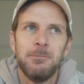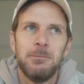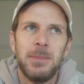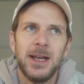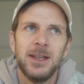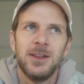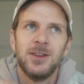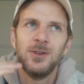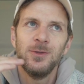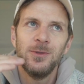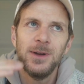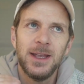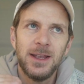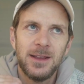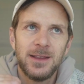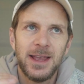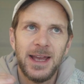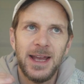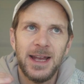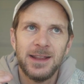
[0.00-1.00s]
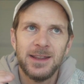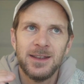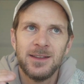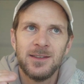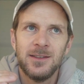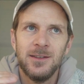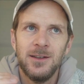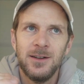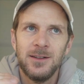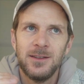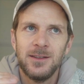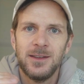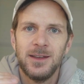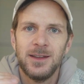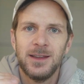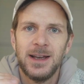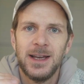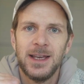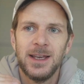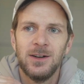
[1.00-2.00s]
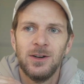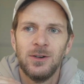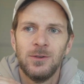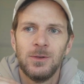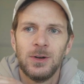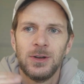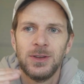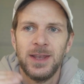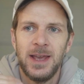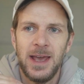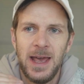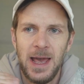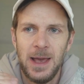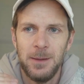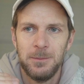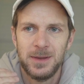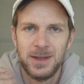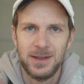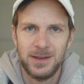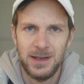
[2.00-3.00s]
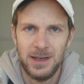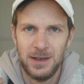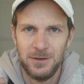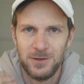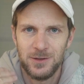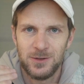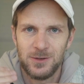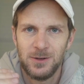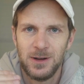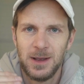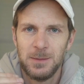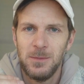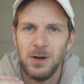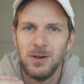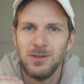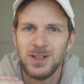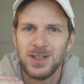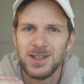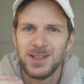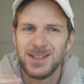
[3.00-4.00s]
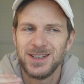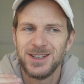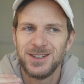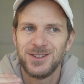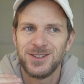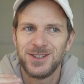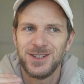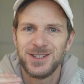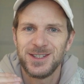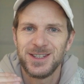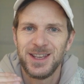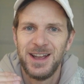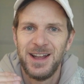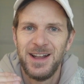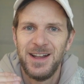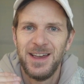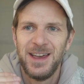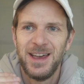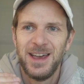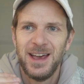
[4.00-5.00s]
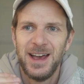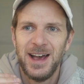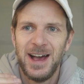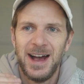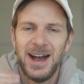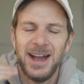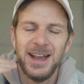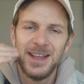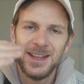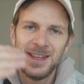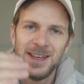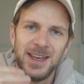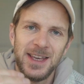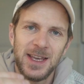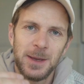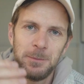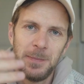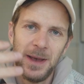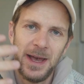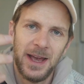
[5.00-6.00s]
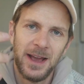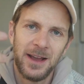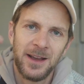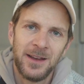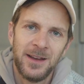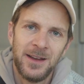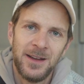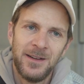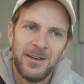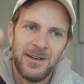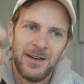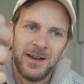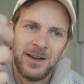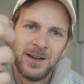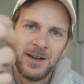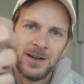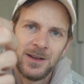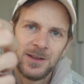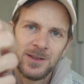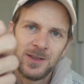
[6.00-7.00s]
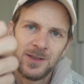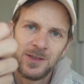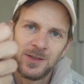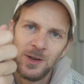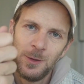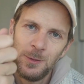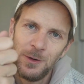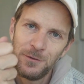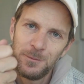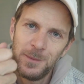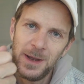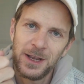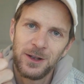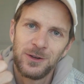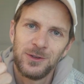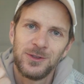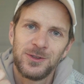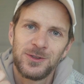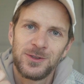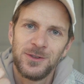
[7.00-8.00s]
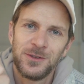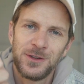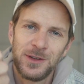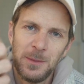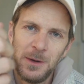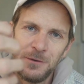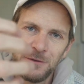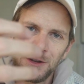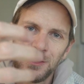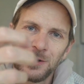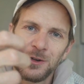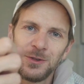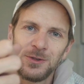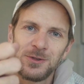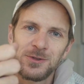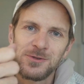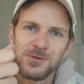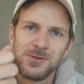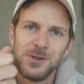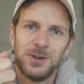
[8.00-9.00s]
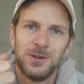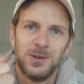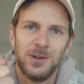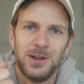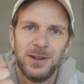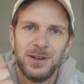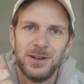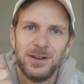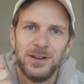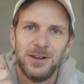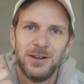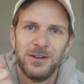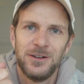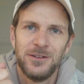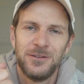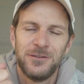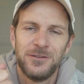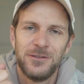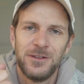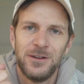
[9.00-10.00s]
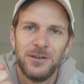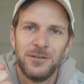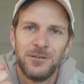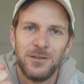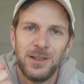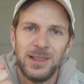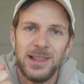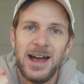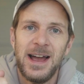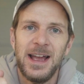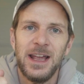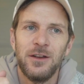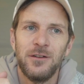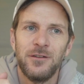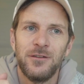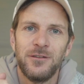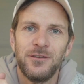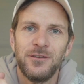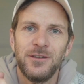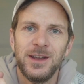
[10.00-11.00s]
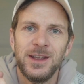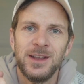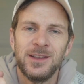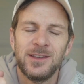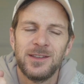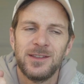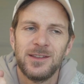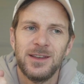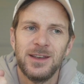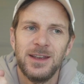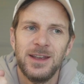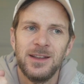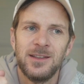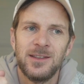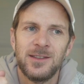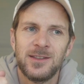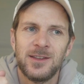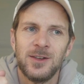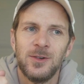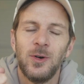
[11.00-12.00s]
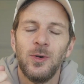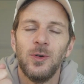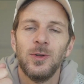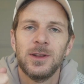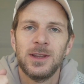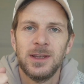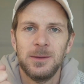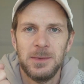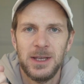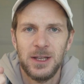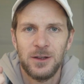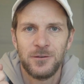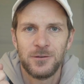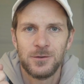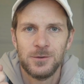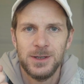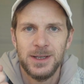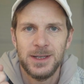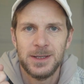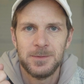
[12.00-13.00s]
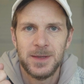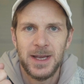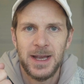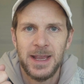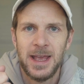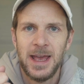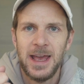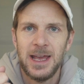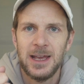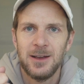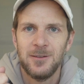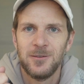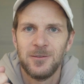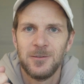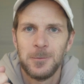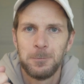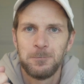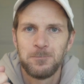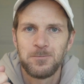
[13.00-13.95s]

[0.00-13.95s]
by doing that, it's not that I overtap, that I have strong emotions. It's just I take back some of the control of life. It's the ultimate freedom I have.